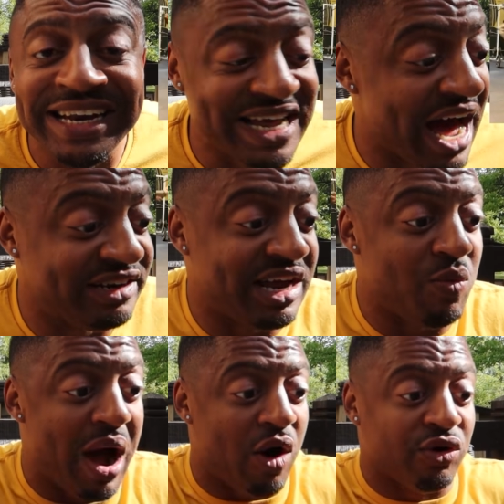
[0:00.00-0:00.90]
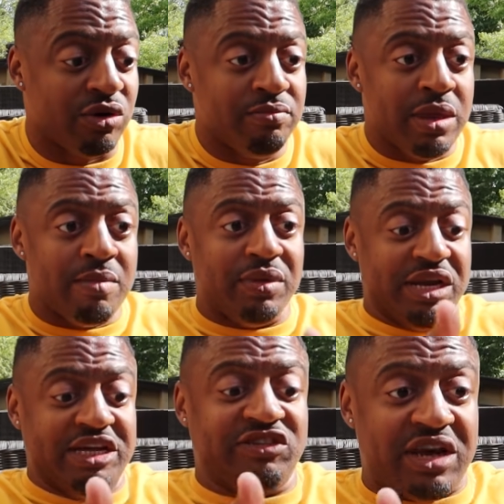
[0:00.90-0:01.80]
Deontay Wilder,
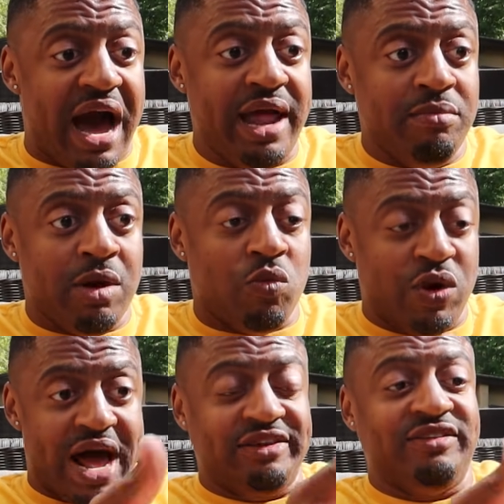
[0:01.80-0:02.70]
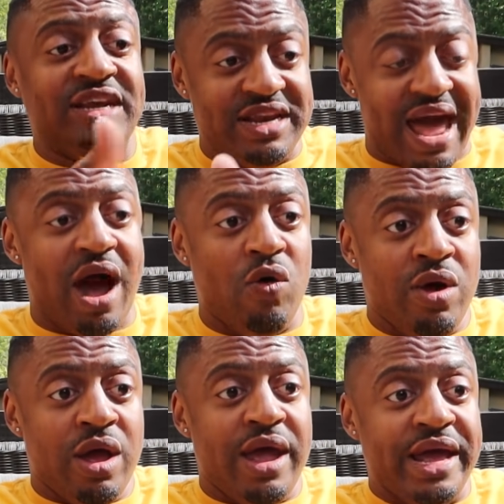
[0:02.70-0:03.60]
Malik Scott, what I see now
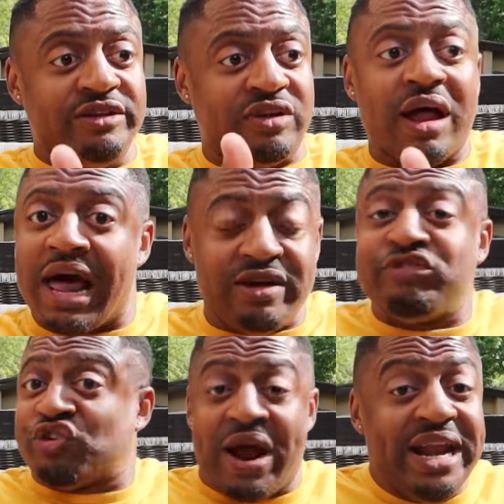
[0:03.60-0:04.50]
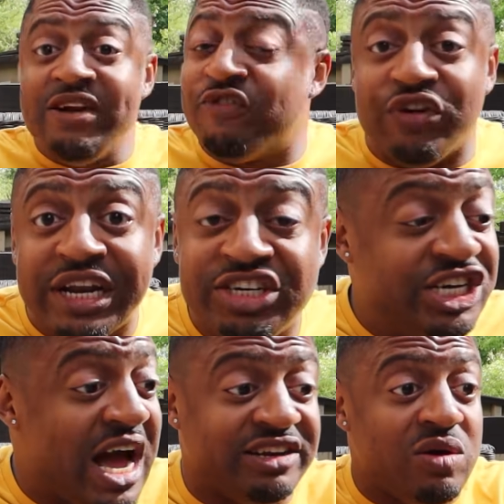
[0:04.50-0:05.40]
is a lot of training
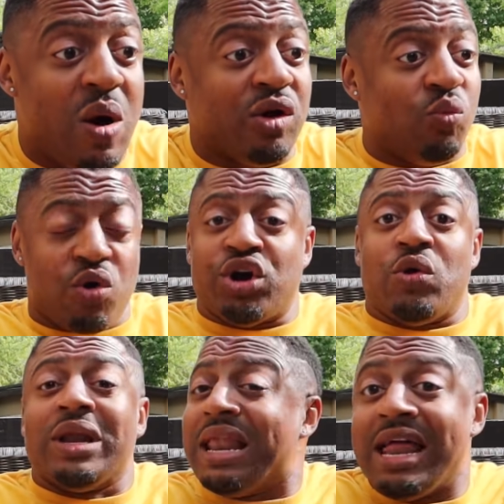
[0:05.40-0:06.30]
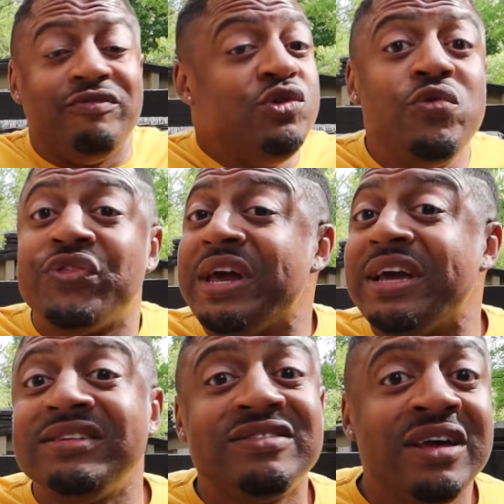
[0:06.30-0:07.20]
footage. Deontay Wilder working on a lot of new
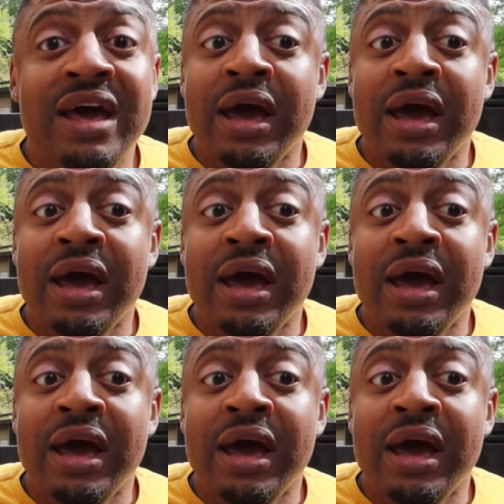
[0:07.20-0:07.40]
things,